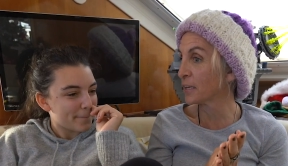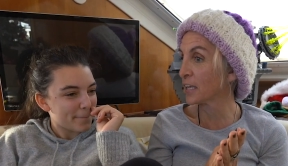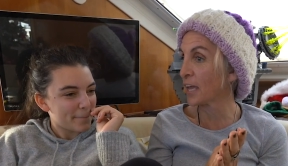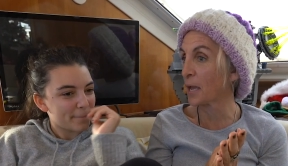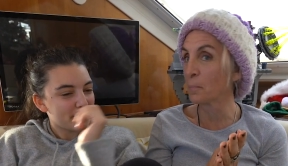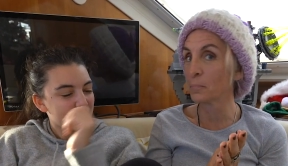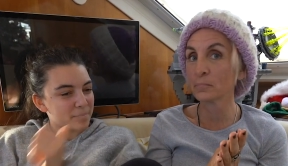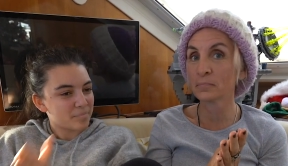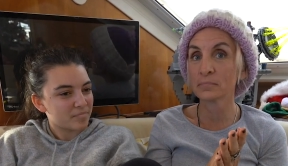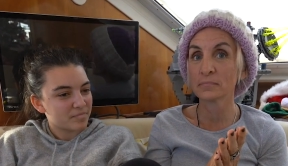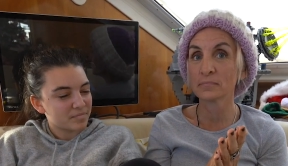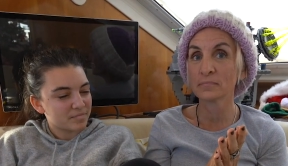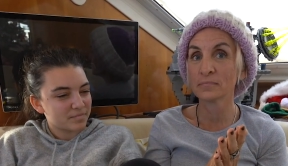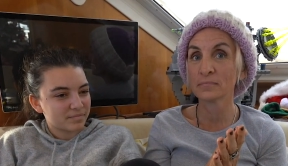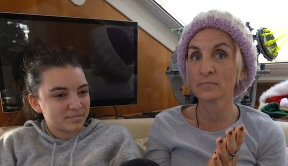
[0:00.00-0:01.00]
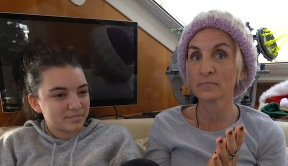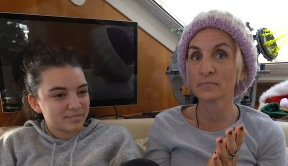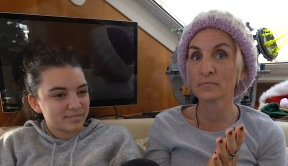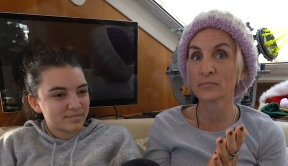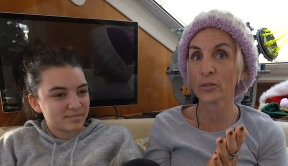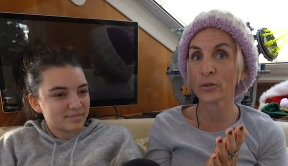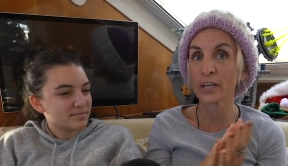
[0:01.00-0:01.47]
Speaker 1: Endgame,
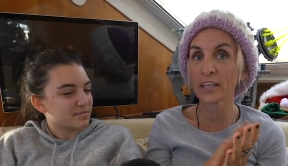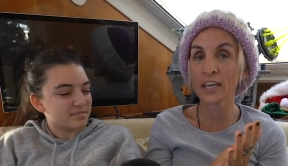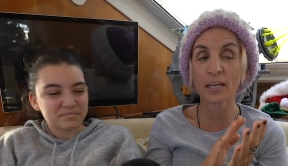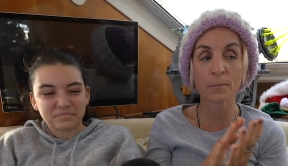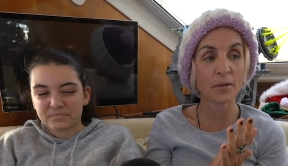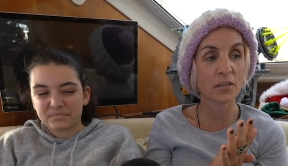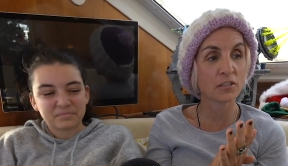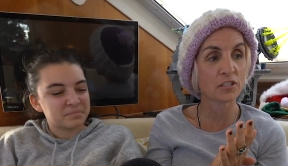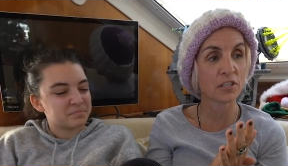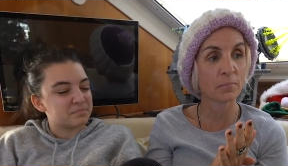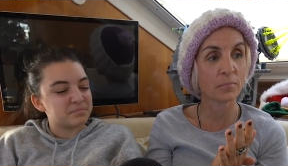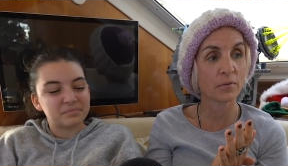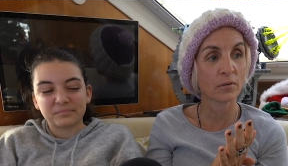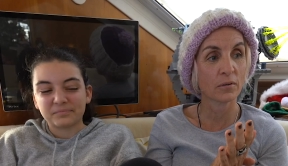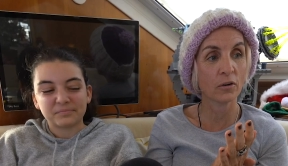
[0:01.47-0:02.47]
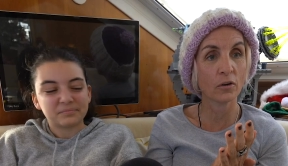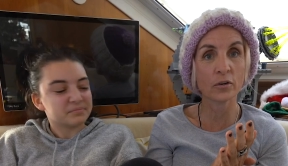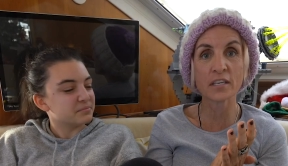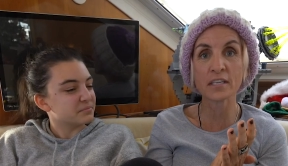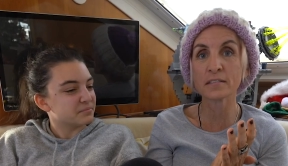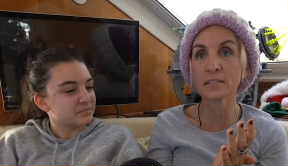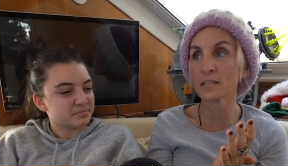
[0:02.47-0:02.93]
or Endgame Companionship, mm-hmm.
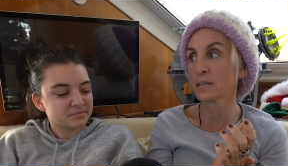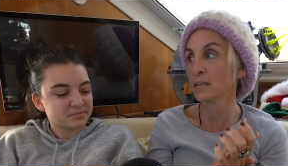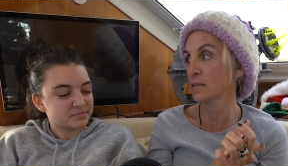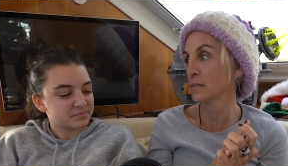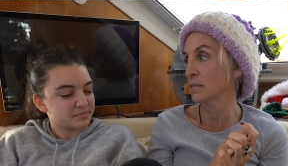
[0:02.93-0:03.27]
or E C.